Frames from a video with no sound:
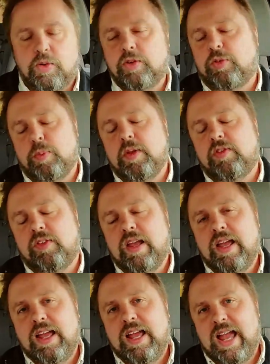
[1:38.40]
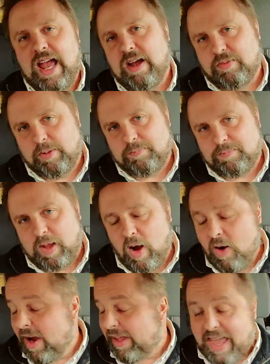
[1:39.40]
Christmas ever.
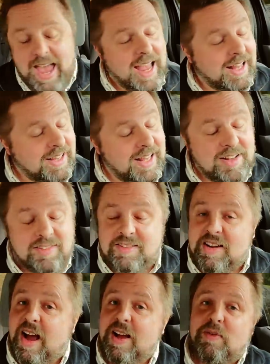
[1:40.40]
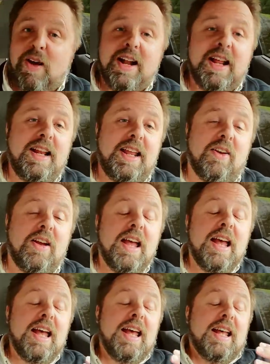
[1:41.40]
All right, gang, let's dive right in here.
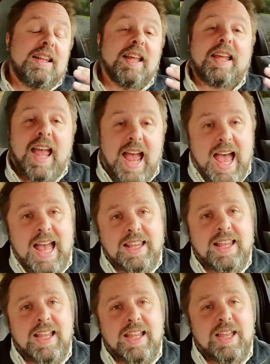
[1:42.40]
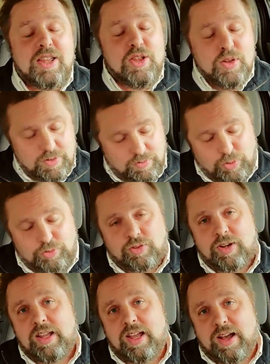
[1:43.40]
The Catholic
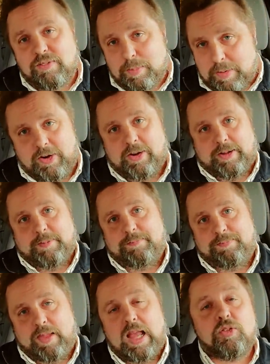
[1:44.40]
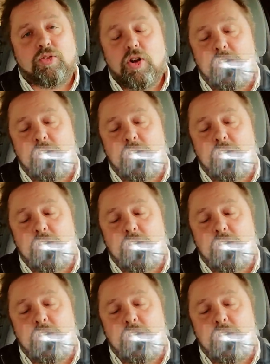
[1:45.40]
University of America is